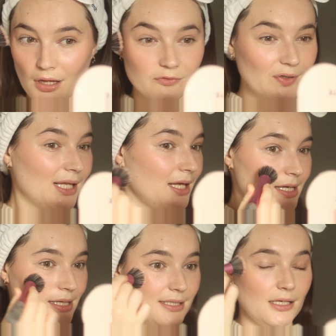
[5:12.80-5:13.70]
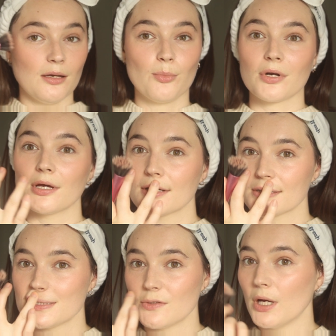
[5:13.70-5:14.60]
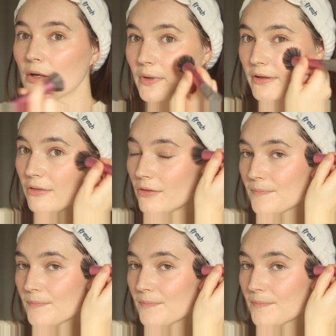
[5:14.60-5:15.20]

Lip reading: A really easy product to work with.